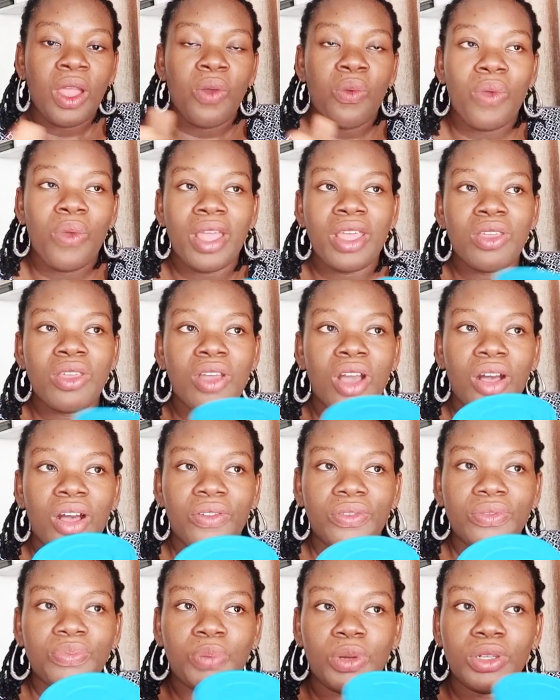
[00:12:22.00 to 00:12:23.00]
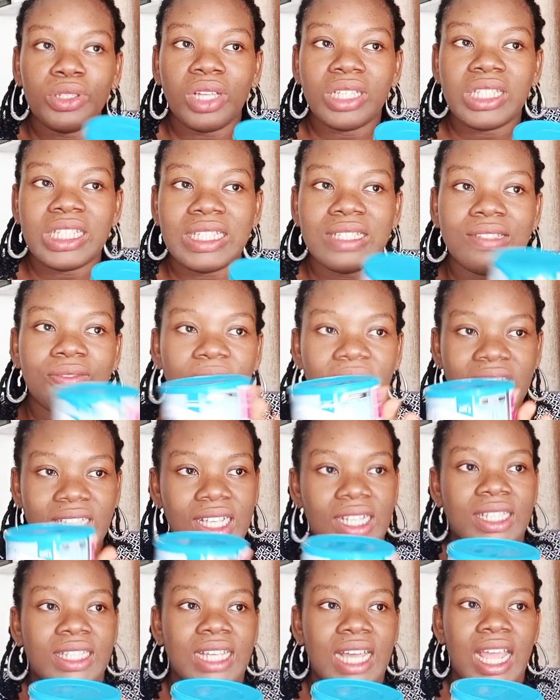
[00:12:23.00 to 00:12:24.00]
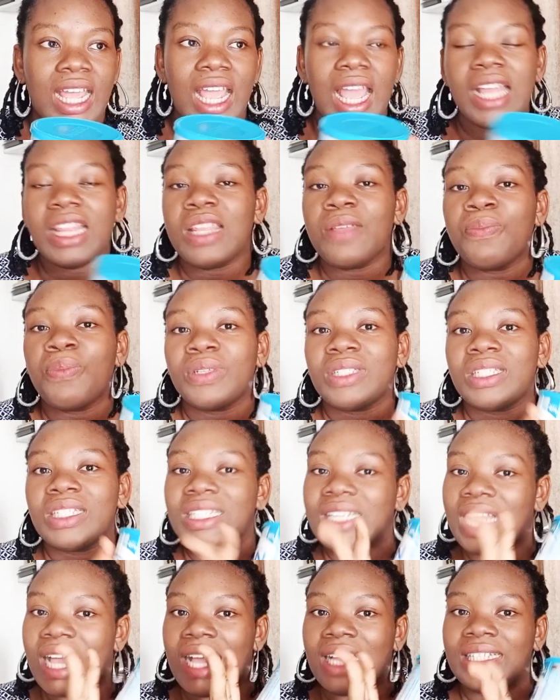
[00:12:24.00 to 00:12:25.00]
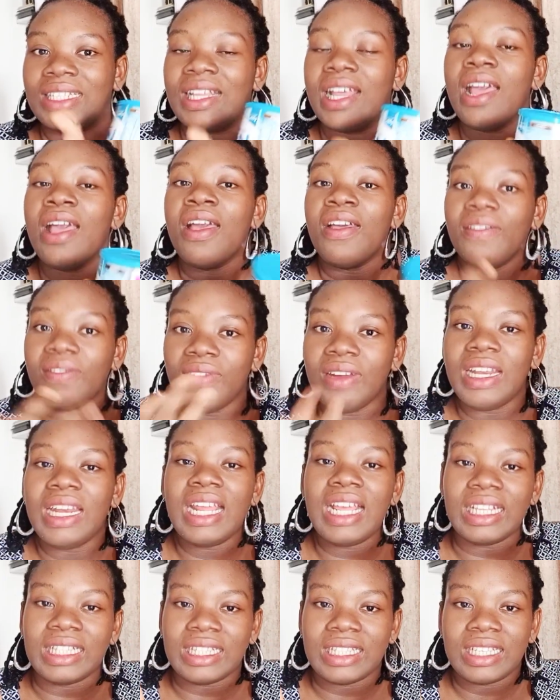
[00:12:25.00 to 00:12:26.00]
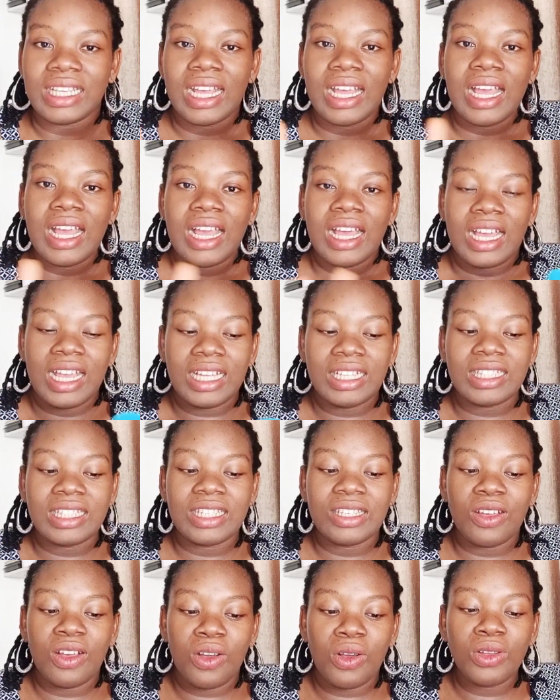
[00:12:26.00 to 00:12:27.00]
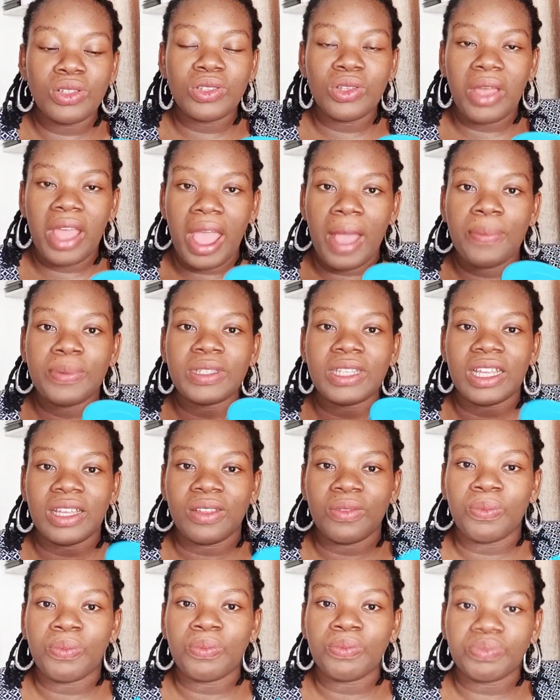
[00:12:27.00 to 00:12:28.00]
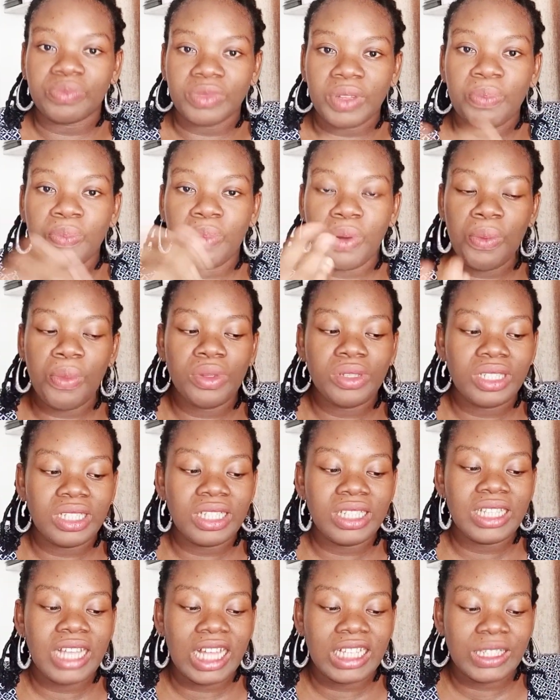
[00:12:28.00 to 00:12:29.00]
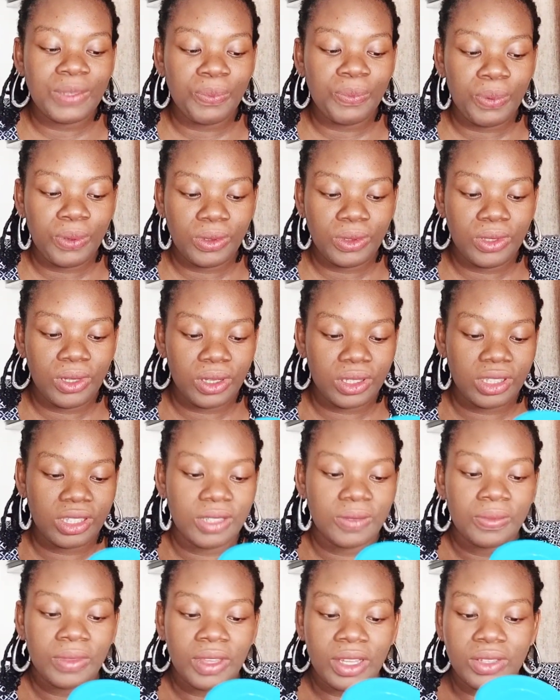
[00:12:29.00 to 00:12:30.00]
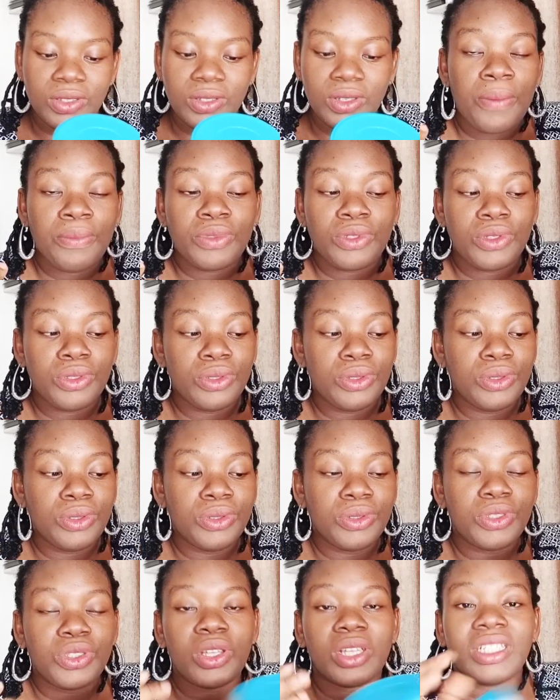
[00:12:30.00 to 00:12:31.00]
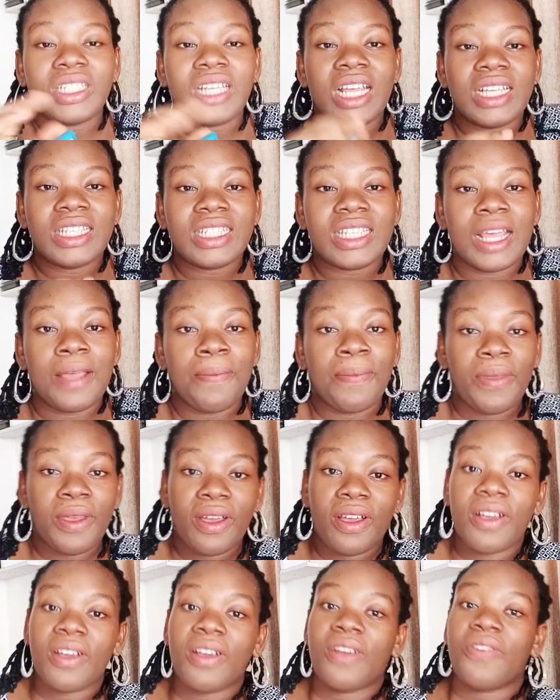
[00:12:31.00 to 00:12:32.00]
When your product is versatile, anybody can relate. It also helps in promoting that product. So I'm to suggest a milk